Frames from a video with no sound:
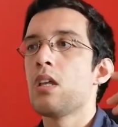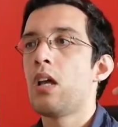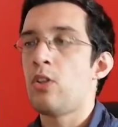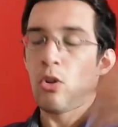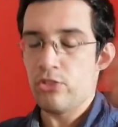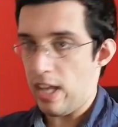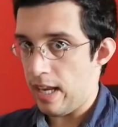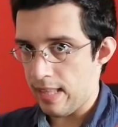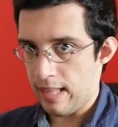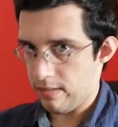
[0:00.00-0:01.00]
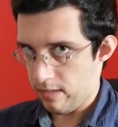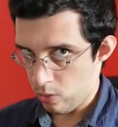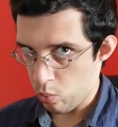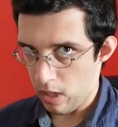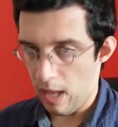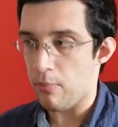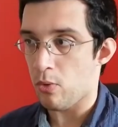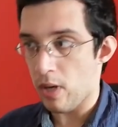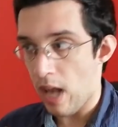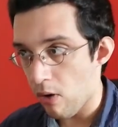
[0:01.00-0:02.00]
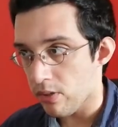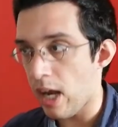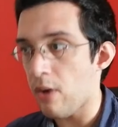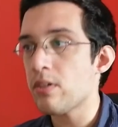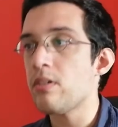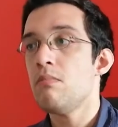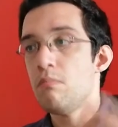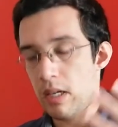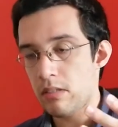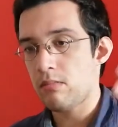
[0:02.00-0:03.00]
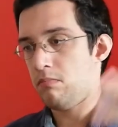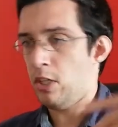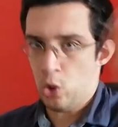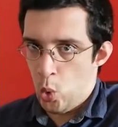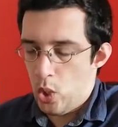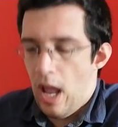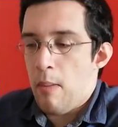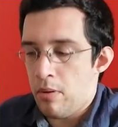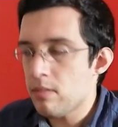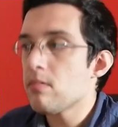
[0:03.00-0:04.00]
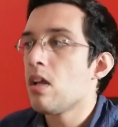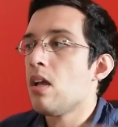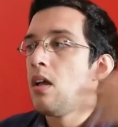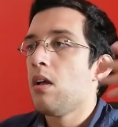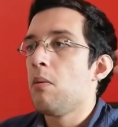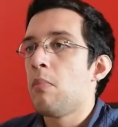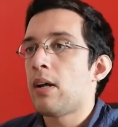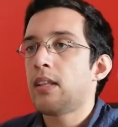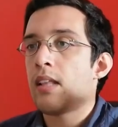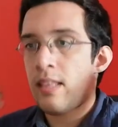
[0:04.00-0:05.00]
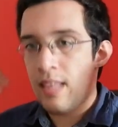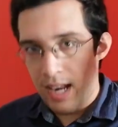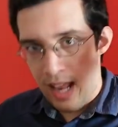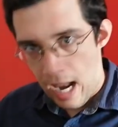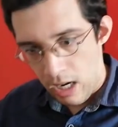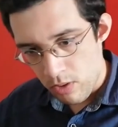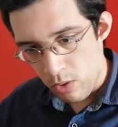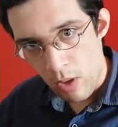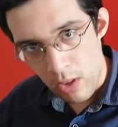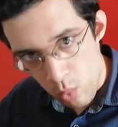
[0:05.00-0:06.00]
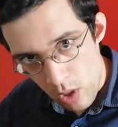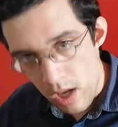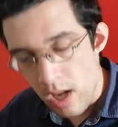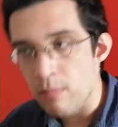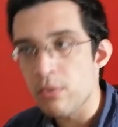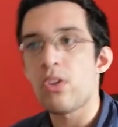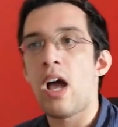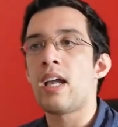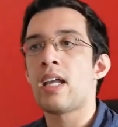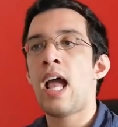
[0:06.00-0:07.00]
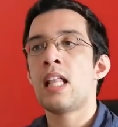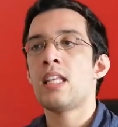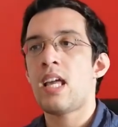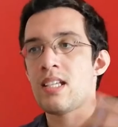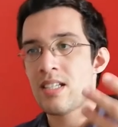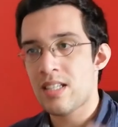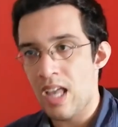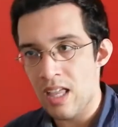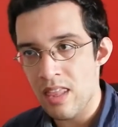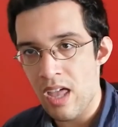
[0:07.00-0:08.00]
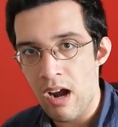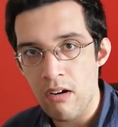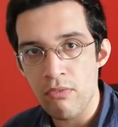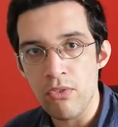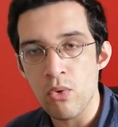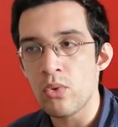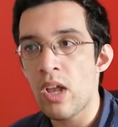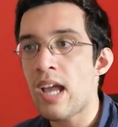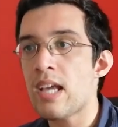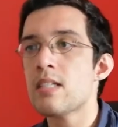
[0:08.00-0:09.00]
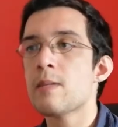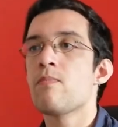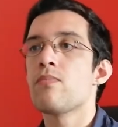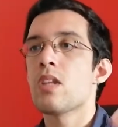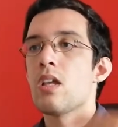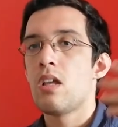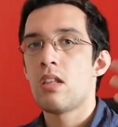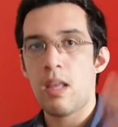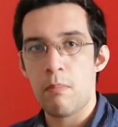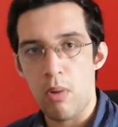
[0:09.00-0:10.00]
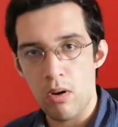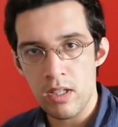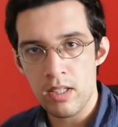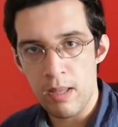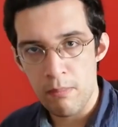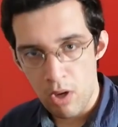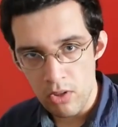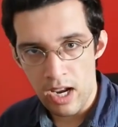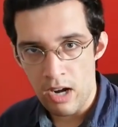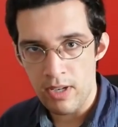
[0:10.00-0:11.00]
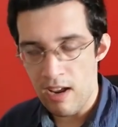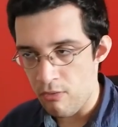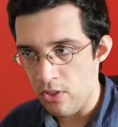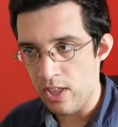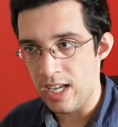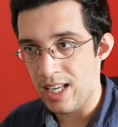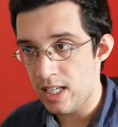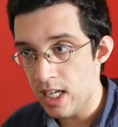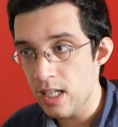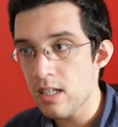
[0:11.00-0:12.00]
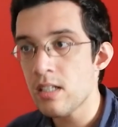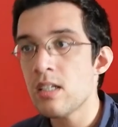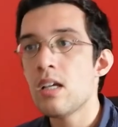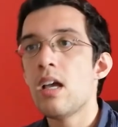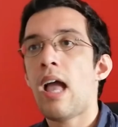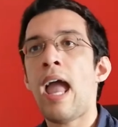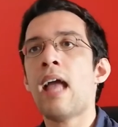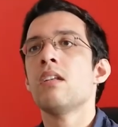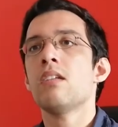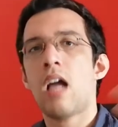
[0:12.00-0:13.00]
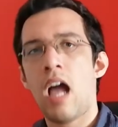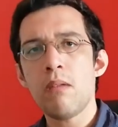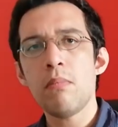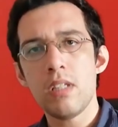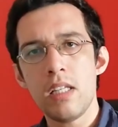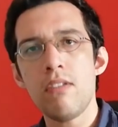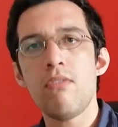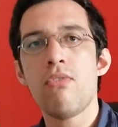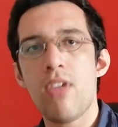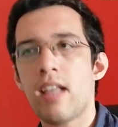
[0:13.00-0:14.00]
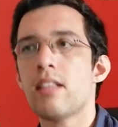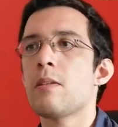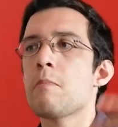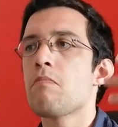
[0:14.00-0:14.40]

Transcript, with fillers: Not saying that it will happen with our character, but it could happen. But and then Hagrid went with him to Diagon Alley. They stayed there a few days. They bought they bought Harry everything he needed and I believe that